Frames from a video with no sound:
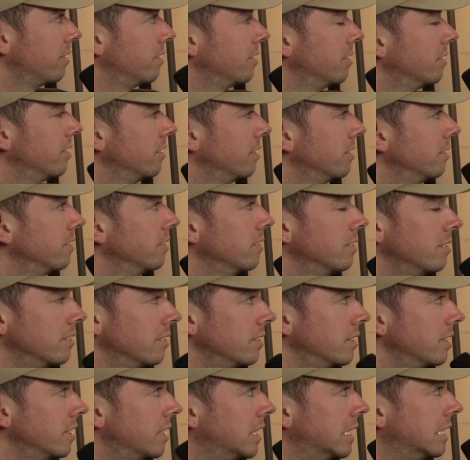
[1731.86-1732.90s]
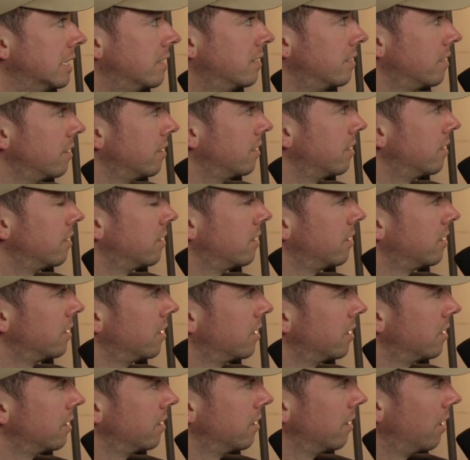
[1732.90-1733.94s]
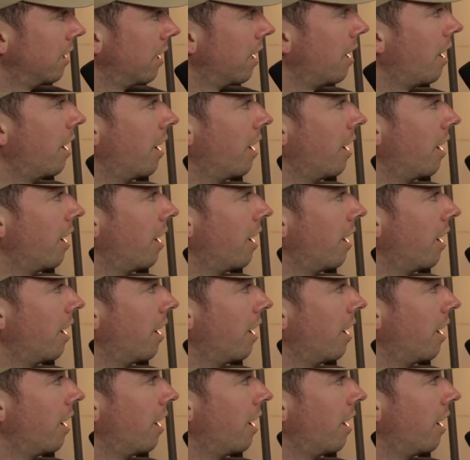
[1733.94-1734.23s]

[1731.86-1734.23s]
was accusing someone else of killing turtles this week, and